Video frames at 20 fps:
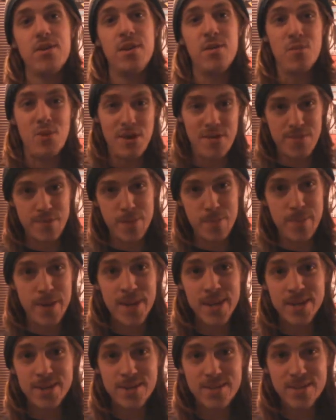and wait for the
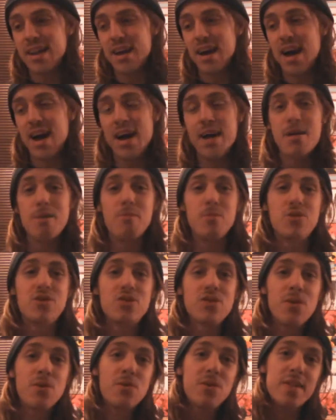bus. I am
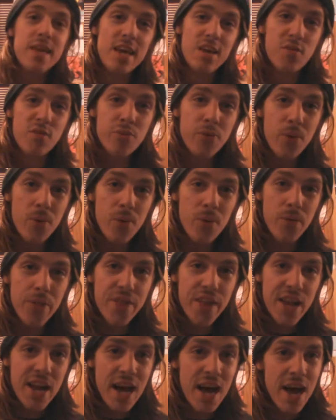so thankful
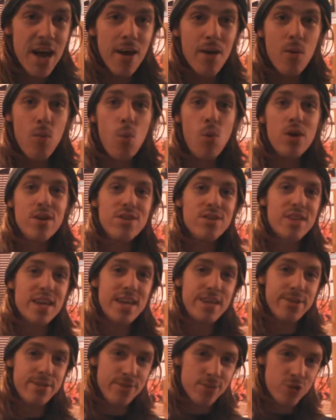that I was
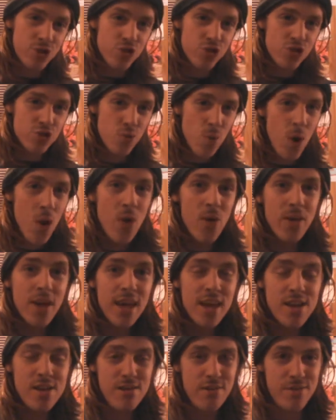a strong
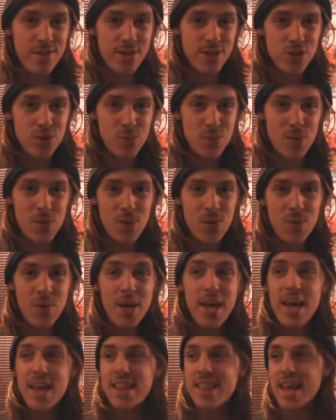individual,
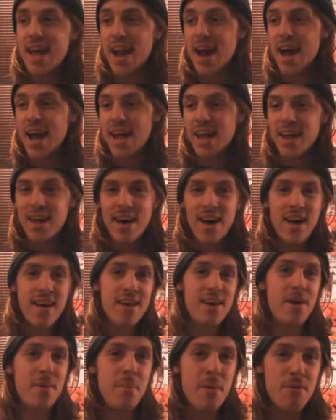that I
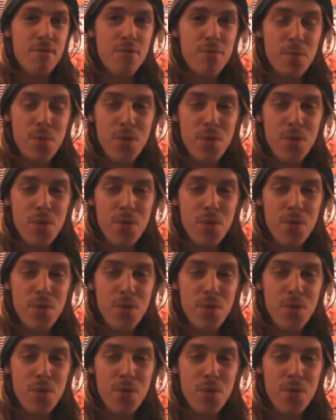got up every